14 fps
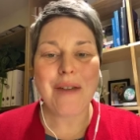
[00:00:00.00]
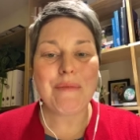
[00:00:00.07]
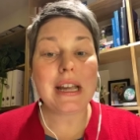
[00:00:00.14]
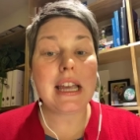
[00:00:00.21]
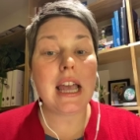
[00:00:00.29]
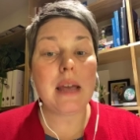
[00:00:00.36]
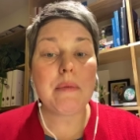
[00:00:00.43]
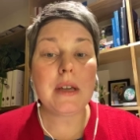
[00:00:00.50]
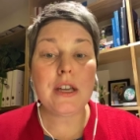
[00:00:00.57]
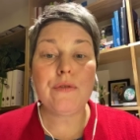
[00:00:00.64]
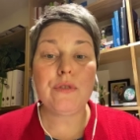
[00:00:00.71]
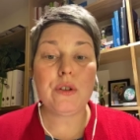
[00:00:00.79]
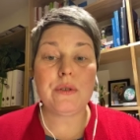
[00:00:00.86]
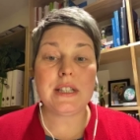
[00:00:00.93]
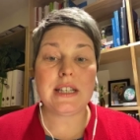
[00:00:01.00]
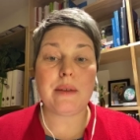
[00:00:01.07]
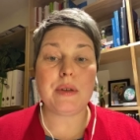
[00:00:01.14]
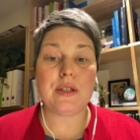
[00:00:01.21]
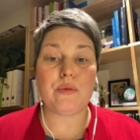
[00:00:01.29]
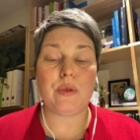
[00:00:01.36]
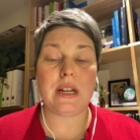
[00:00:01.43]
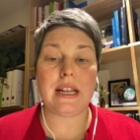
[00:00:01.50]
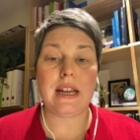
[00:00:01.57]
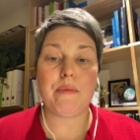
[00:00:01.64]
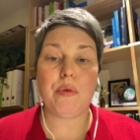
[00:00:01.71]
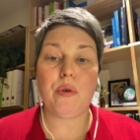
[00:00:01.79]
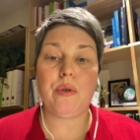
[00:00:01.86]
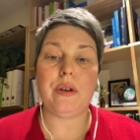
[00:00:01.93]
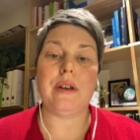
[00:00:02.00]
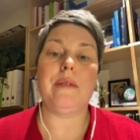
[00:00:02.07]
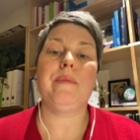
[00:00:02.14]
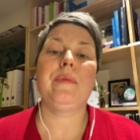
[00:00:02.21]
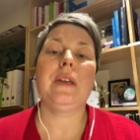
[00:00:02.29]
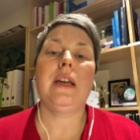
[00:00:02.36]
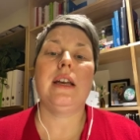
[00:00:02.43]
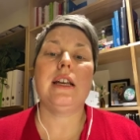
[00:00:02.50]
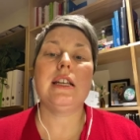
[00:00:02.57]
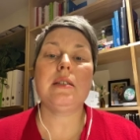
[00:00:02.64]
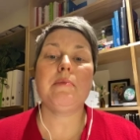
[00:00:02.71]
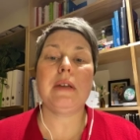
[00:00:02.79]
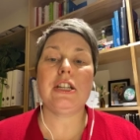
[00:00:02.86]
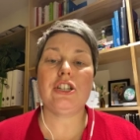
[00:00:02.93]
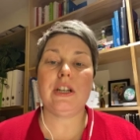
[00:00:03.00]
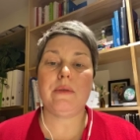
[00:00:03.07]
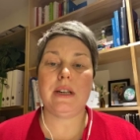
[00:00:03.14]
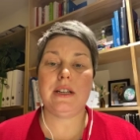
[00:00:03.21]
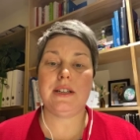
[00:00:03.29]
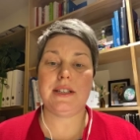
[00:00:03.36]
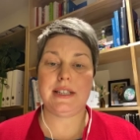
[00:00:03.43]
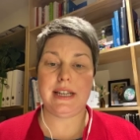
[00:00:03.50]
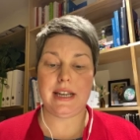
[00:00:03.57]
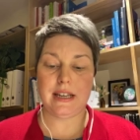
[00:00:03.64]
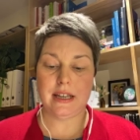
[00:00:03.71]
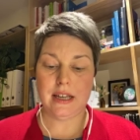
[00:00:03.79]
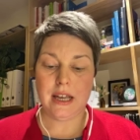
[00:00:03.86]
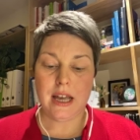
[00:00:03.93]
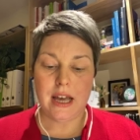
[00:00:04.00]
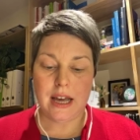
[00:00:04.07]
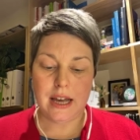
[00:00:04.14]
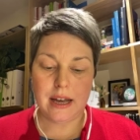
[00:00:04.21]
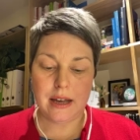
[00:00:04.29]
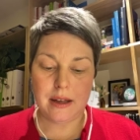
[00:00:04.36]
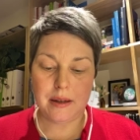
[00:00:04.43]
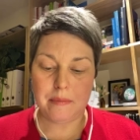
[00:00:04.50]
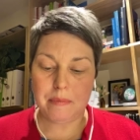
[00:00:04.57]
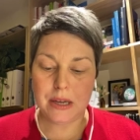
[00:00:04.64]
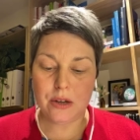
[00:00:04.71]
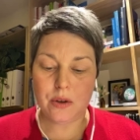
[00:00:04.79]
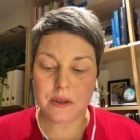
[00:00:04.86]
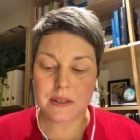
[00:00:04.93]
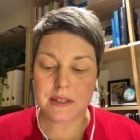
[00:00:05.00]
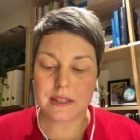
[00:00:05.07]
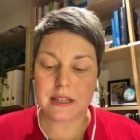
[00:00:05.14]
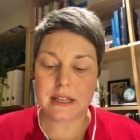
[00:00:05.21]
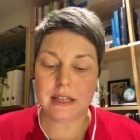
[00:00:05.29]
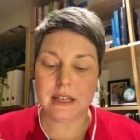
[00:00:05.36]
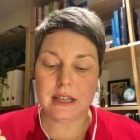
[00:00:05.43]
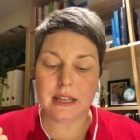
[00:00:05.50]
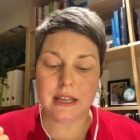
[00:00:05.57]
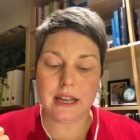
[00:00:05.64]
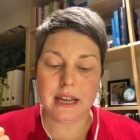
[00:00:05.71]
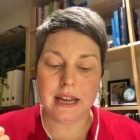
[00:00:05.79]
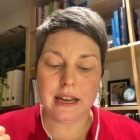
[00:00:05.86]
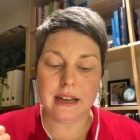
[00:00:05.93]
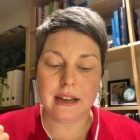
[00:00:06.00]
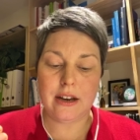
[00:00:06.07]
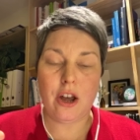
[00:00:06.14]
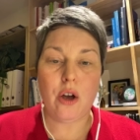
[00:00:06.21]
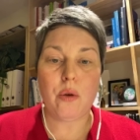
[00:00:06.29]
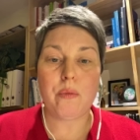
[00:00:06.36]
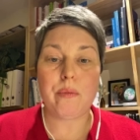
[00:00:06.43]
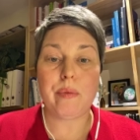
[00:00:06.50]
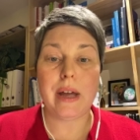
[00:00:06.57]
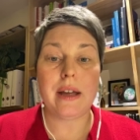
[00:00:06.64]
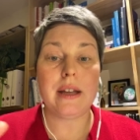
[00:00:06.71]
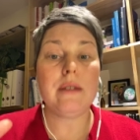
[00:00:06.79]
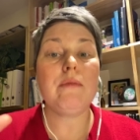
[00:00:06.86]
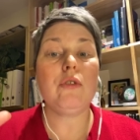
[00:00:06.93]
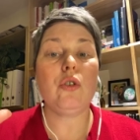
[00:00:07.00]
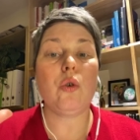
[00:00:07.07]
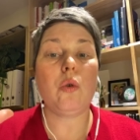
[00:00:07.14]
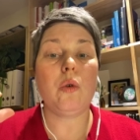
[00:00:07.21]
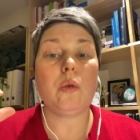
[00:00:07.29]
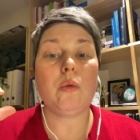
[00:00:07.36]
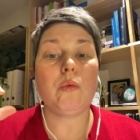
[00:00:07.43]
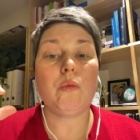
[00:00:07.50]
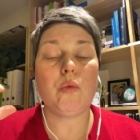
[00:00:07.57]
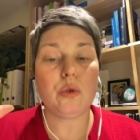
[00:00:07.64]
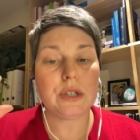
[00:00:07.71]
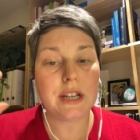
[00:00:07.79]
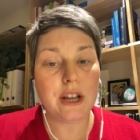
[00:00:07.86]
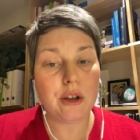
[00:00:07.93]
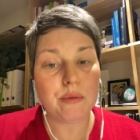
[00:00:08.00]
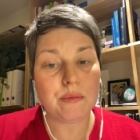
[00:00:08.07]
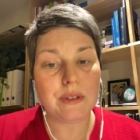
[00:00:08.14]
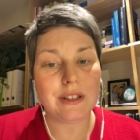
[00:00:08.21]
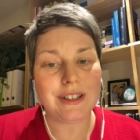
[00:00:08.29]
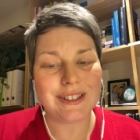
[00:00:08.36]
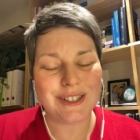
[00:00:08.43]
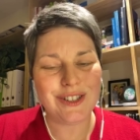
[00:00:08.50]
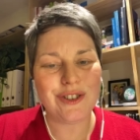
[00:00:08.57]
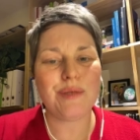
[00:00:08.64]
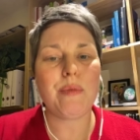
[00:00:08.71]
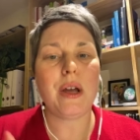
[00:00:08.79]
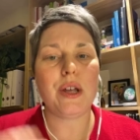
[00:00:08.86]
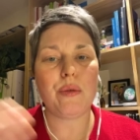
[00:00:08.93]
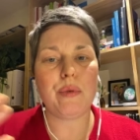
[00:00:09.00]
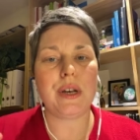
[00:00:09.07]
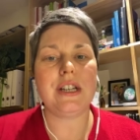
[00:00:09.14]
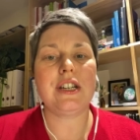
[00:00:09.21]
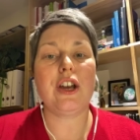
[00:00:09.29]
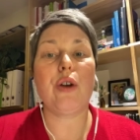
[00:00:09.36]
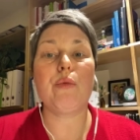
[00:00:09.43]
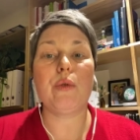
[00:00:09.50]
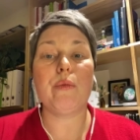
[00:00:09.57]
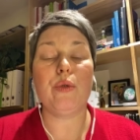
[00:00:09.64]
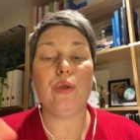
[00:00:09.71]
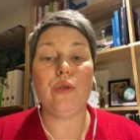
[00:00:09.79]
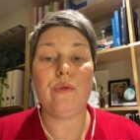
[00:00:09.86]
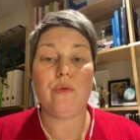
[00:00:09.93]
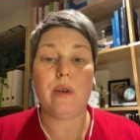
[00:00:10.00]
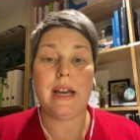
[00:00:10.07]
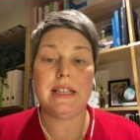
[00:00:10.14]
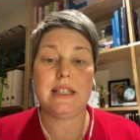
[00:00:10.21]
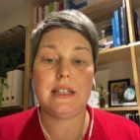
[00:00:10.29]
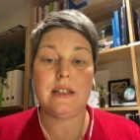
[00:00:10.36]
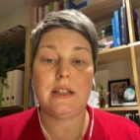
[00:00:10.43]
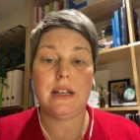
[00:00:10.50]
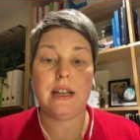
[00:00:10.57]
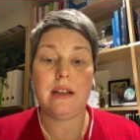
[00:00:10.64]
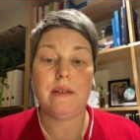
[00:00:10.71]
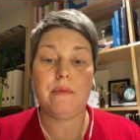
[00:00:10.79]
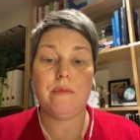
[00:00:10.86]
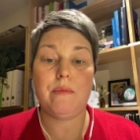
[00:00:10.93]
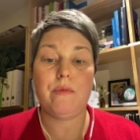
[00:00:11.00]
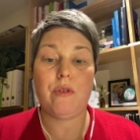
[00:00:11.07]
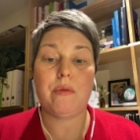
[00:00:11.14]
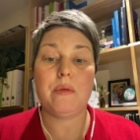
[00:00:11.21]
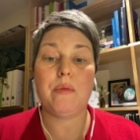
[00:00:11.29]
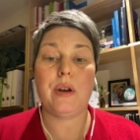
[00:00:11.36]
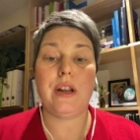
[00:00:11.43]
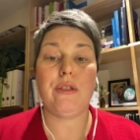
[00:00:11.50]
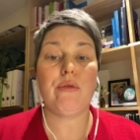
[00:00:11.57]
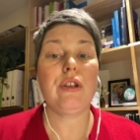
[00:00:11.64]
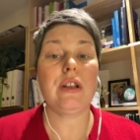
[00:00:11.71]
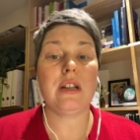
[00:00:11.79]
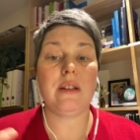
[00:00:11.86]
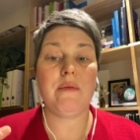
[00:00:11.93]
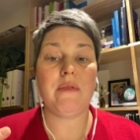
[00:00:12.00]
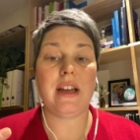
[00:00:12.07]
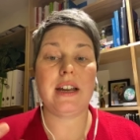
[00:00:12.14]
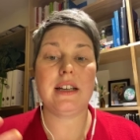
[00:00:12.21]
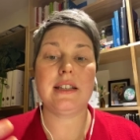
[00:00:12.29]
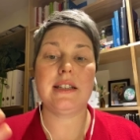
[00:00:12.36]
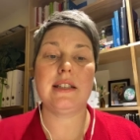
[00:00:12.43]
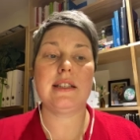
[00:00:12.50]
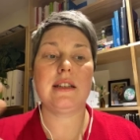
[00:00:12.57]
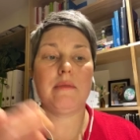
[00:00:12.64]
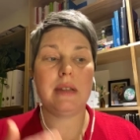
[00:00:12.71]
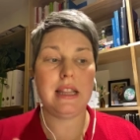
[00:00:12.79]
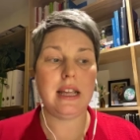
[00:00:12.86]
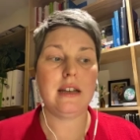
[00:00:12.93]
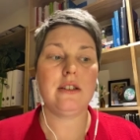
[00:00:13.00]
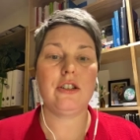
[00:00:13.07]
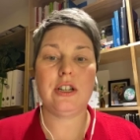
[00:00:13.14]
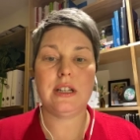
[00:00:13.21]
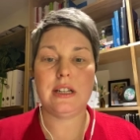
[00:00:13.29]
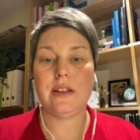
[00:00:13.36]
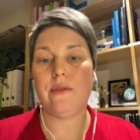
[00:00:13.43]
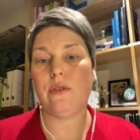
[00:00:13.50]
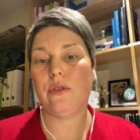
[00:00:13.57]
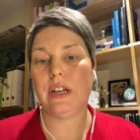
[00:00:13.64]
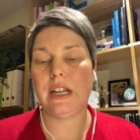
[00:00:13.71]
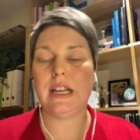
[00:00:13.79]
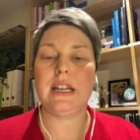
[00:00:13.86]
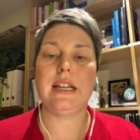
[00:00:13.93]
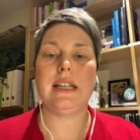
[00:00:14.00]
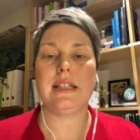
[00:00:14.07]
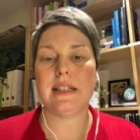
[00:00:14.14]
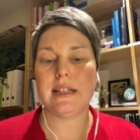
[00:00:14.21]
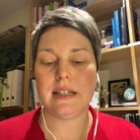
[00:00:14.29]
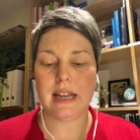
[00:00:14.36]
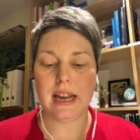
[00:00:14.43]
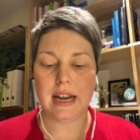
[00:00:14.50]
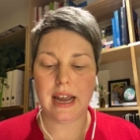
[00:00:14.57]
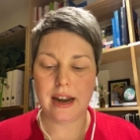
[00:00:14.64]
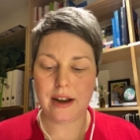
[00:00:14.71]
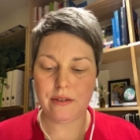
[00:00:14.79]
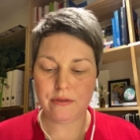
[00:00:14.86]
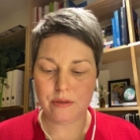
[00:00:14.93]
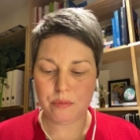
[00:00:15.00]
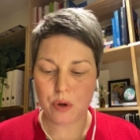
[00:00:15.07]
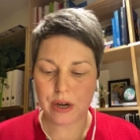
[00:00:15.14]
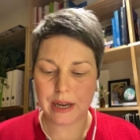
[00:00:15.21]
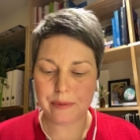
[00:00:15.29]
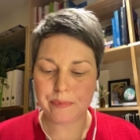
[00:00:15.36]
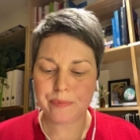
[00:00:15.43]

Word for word: but keeping your fluids up is really important, especially when you're sick, um, because it can help uh, your water help is used by your body to help remove waste um, from the body through your lymphatic system and then to your liver and kidneys and, and out of the body